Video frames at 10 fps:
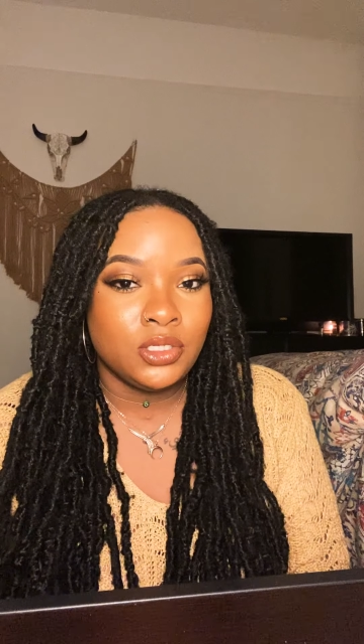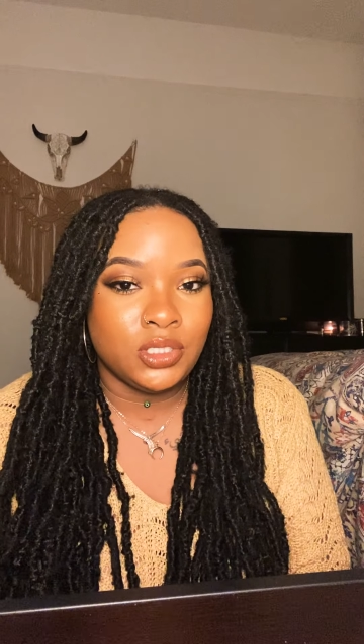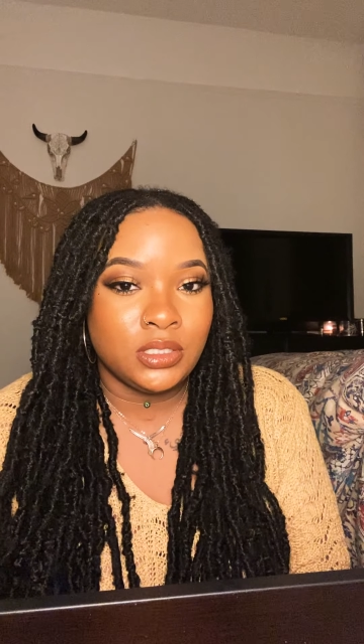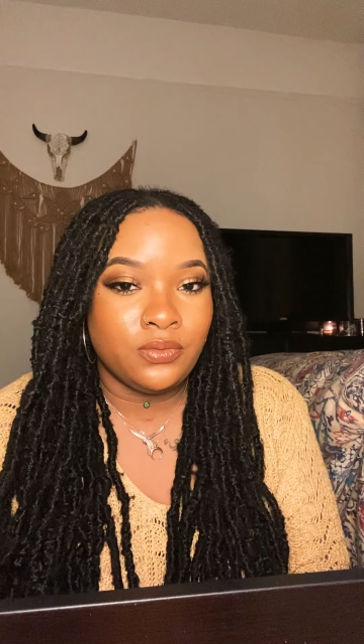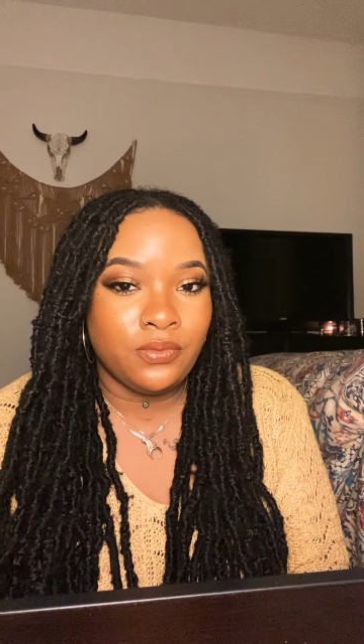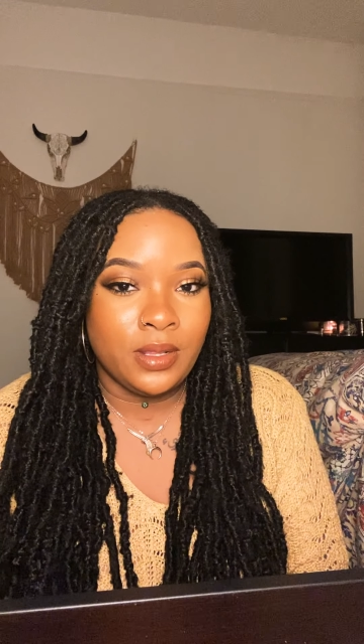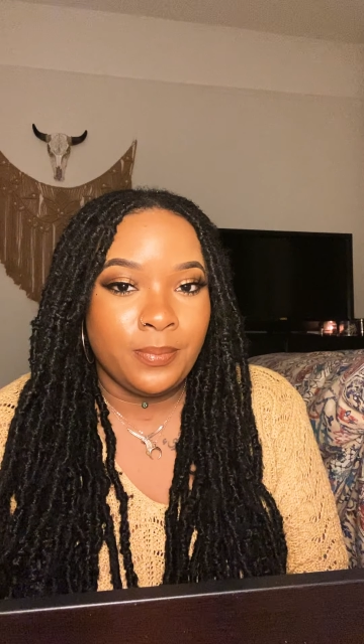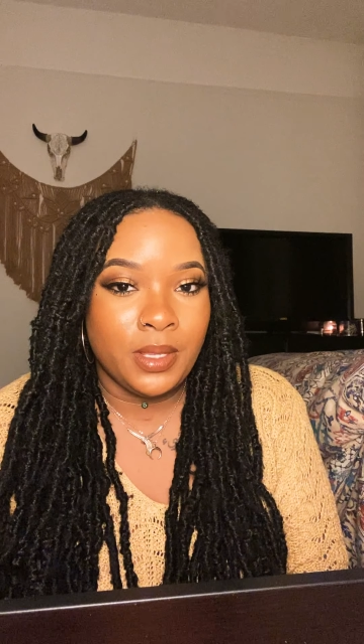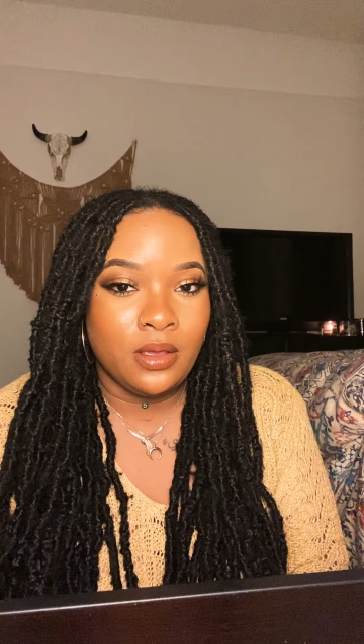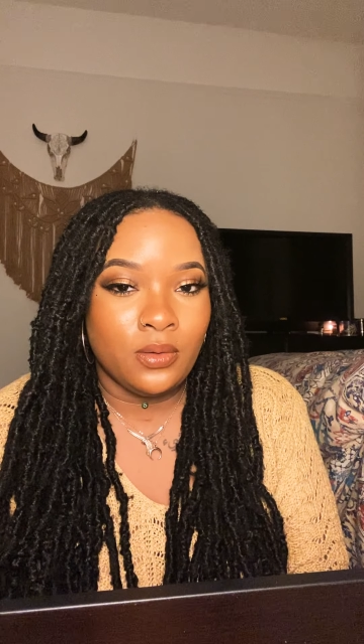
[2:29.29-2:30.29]
just
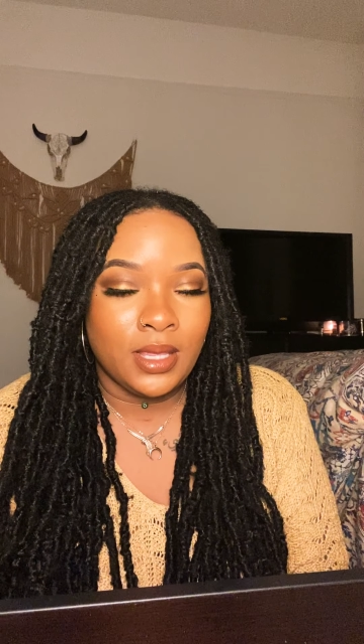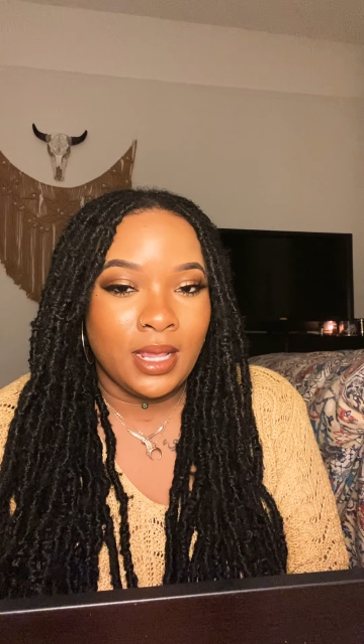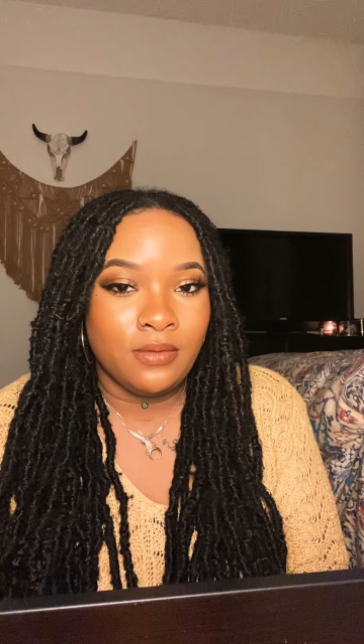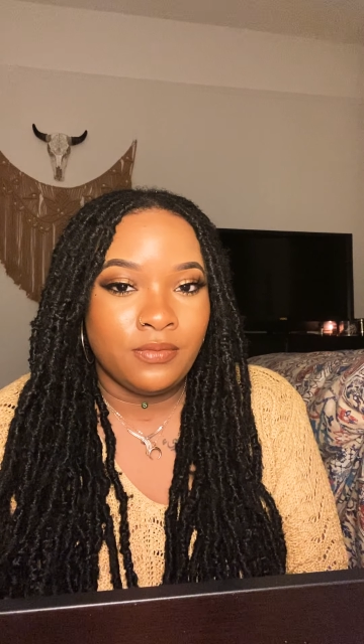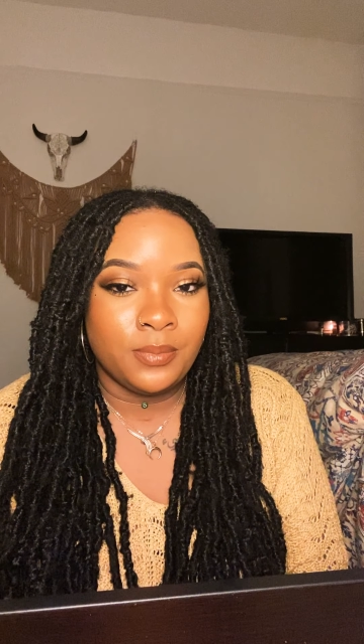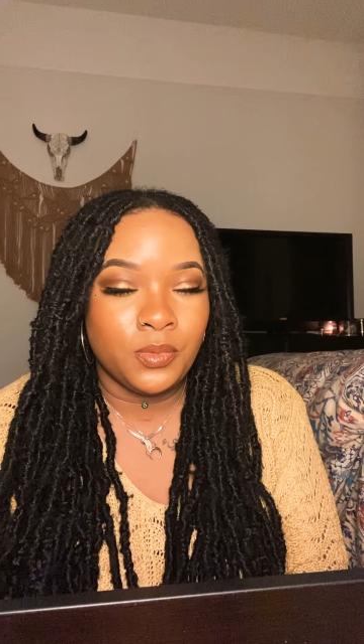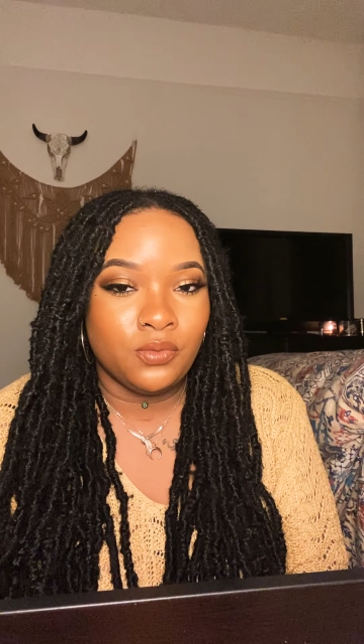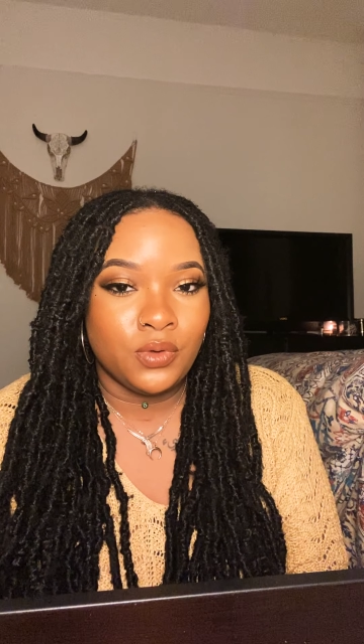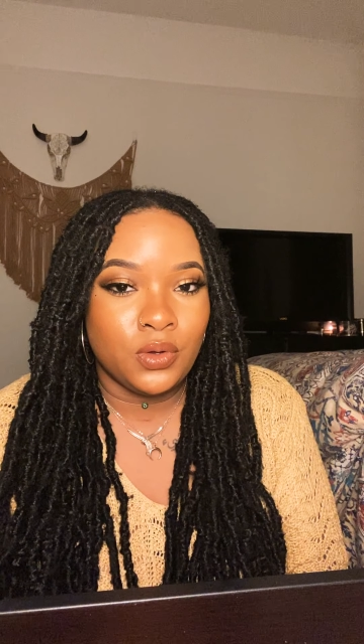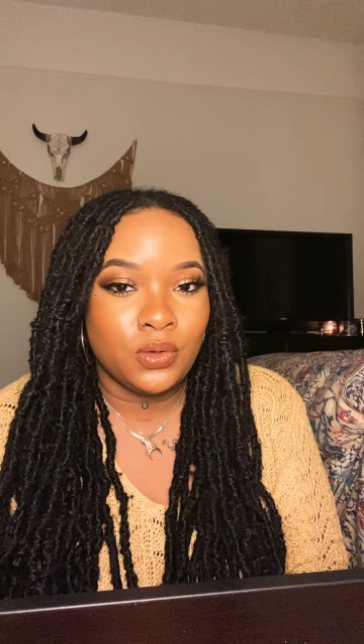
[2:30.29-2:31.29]
flip it, okay? Flip
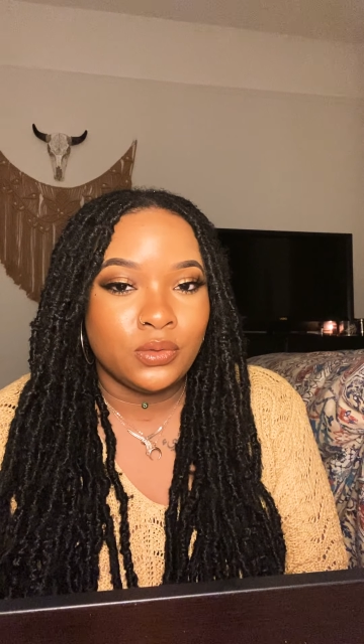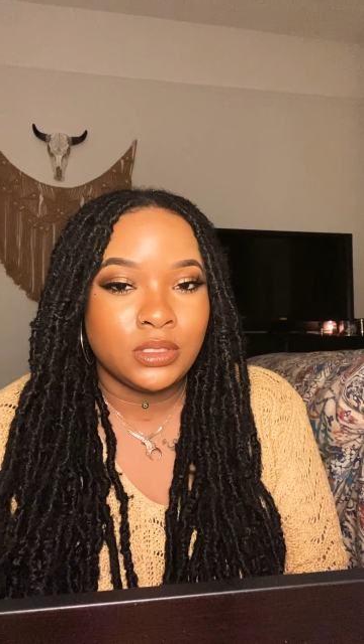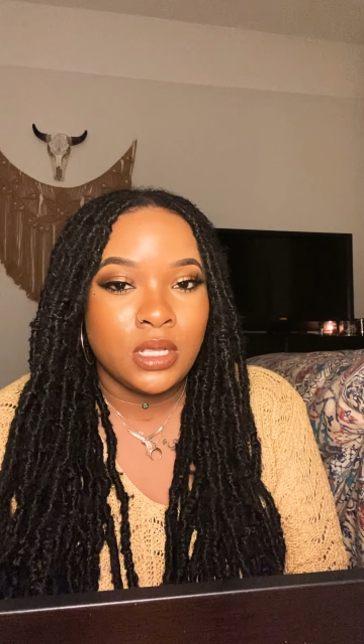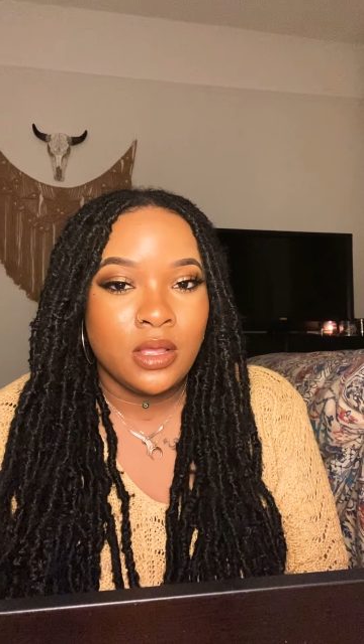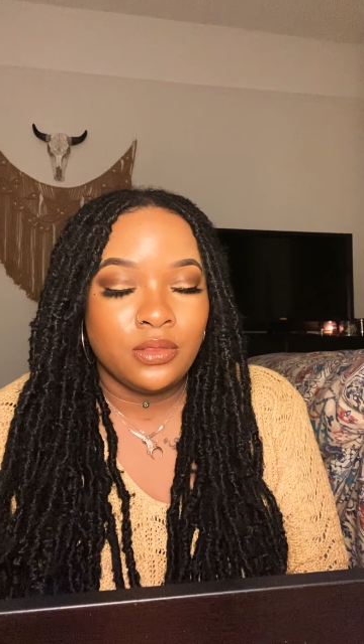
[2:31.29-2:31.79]
the roles.